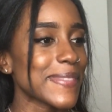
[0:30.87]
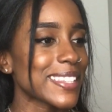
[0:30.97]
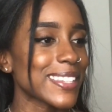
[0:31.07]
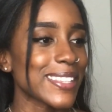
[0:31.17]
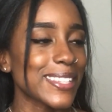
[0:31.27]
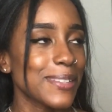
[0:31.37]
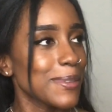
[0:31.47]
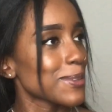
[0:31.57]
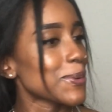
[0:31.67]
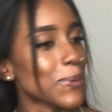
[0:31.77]
So this should
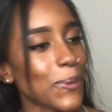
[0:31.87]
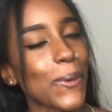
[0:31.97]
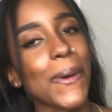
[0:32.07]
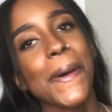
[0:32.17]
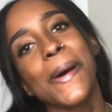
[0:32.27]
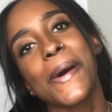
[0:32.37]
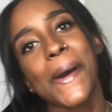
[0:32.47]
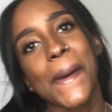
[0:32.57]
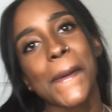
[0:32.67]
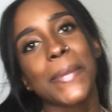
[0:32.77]
be cool.
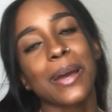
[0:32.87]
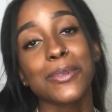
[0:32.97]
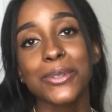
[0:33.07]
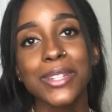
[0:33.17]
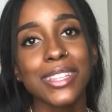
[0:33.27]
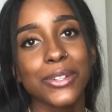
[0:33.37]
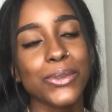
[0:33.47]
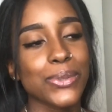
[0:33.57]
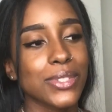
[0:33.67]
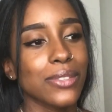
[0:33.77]
I'm doing
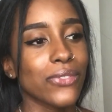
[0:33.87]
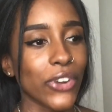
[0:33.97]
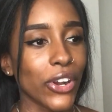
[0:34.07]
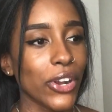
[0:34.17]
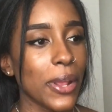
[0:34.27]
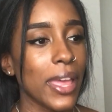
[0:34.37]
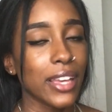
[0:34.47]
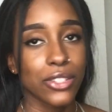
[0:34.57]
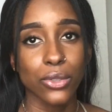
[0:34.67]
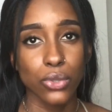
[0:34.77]
LIL Uzi Vert,
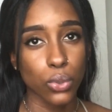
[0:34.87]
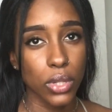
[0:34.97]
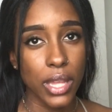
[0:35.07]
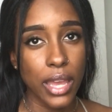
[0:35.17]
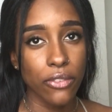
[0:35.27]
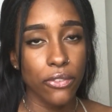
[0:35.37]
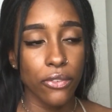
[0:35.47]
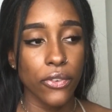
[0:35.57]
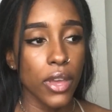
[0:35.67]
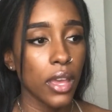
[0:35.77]
EXO Tour
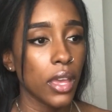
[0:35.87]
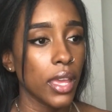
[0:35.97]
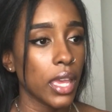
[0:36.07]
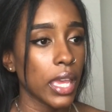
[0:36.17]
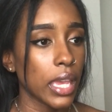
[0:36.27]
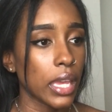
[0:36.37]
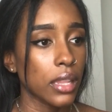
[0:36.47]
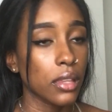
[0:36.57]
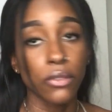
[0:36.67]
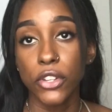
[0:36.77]
Life,
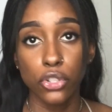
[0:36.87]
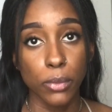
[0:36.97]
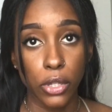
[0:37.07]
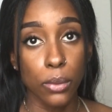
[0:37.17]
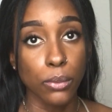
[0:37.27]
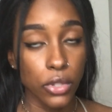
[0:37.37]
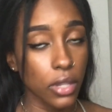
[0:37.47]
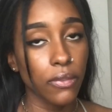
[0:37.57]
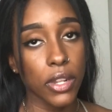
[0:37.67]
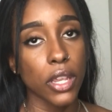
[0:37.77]
and the official
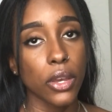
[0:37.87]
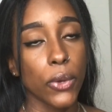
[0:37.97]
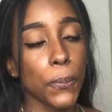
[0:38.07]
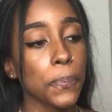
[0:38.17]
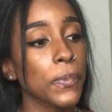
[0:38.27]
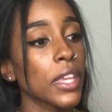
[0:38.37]
music video.